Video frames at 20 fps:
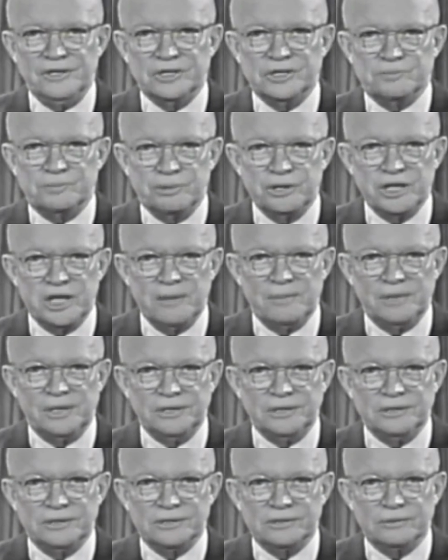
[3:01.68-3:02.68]
of this
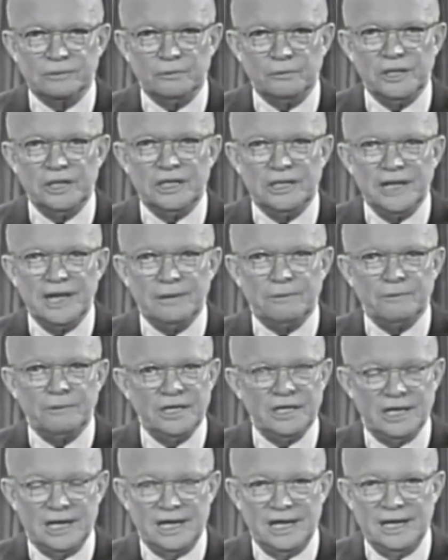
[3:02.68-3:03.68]
preeminence, we
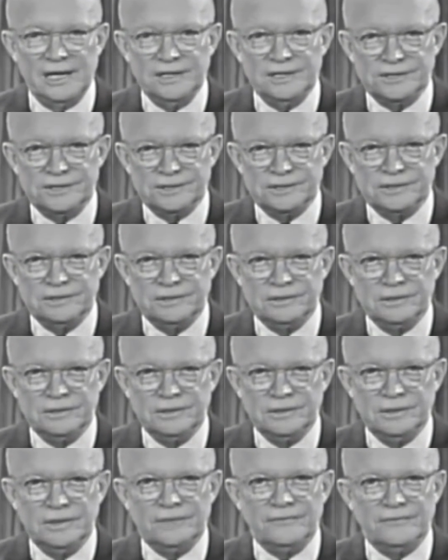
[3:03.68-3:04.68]
yet realize
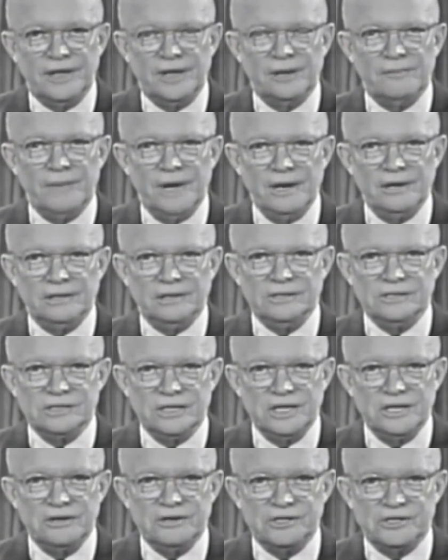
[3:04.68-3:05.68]
that
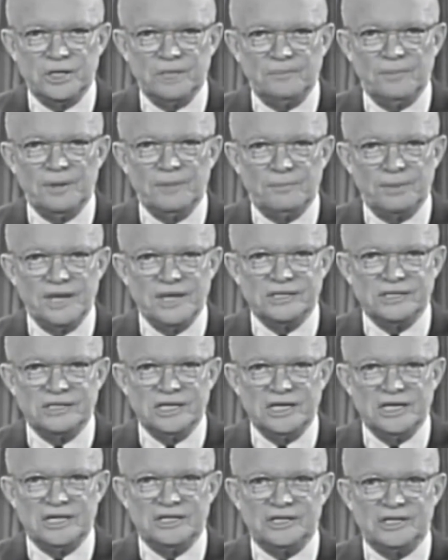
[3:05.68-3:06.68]
America's leadership and
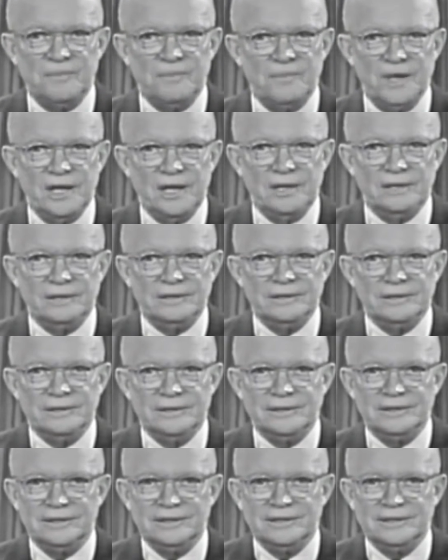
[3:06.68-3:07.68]
prestige depend
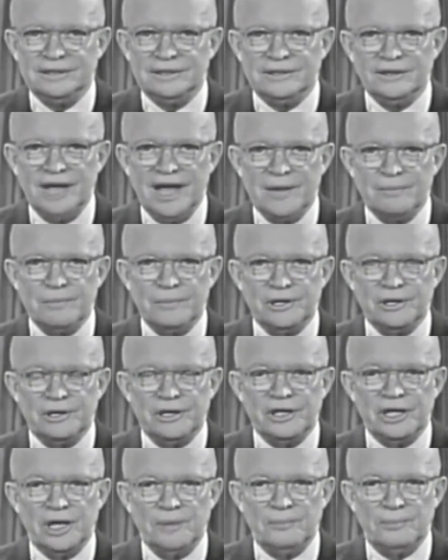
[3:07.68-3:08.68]
not
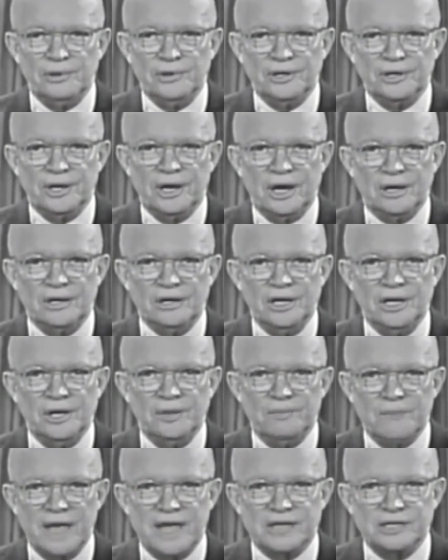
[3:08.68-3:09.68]
merely upon our
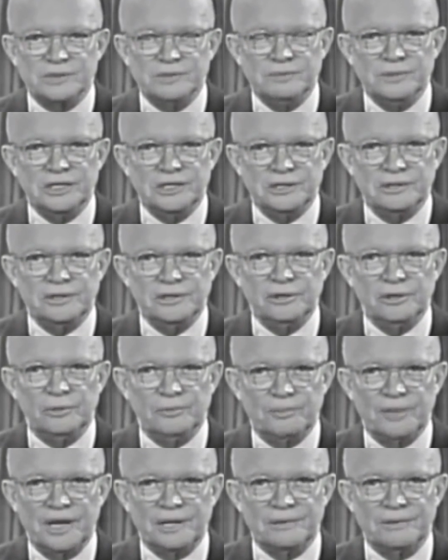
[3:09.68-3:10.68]
unmatched
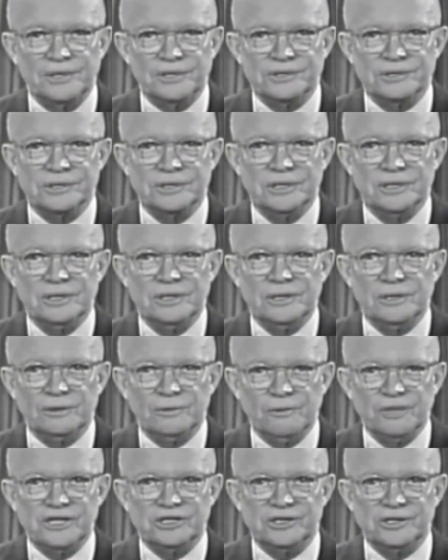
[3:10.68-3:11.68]
material progress,
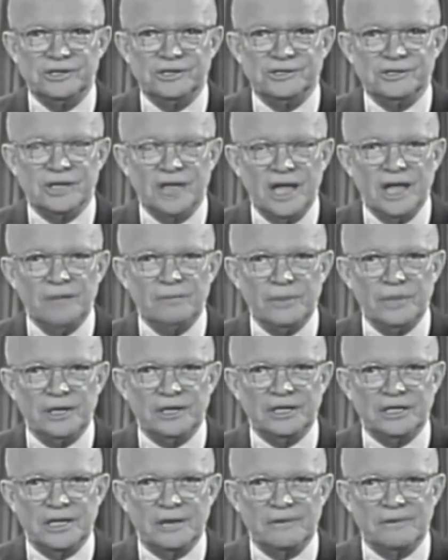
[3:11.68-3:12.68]
riches, and
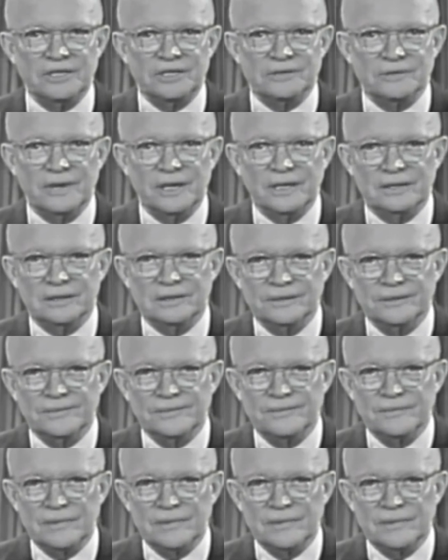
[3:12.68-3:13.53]
military strength,